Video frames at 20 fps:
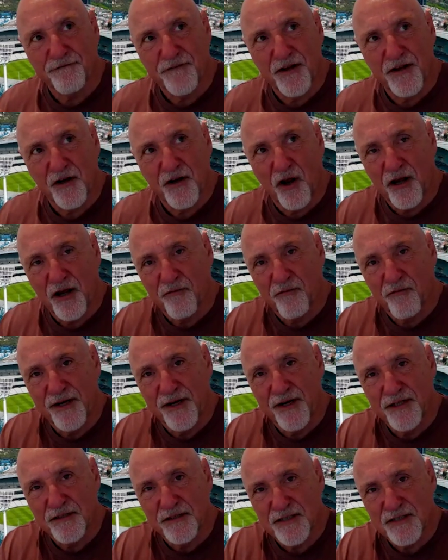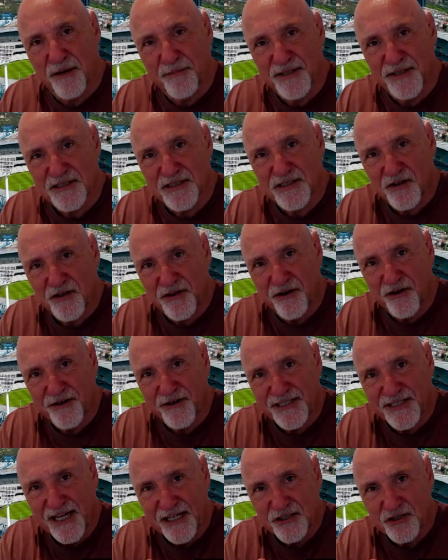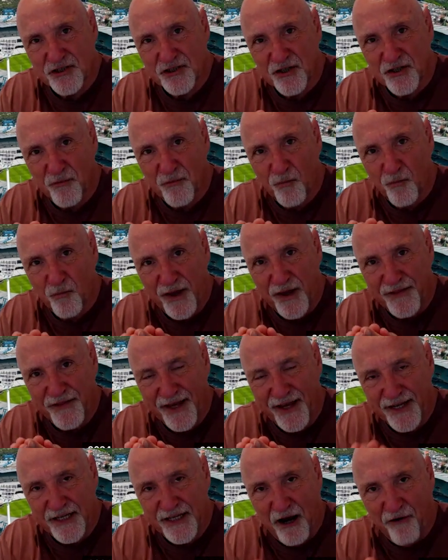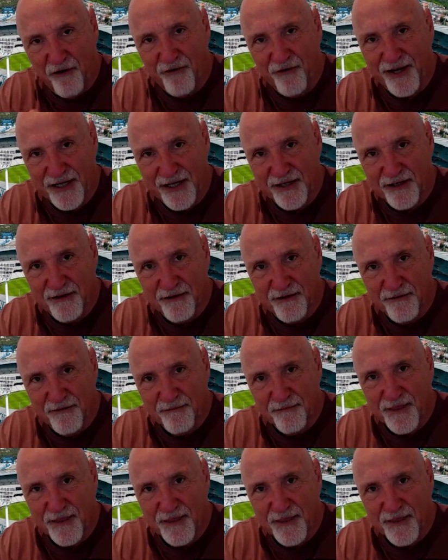I feel like when somebody's got their attention on where they're going,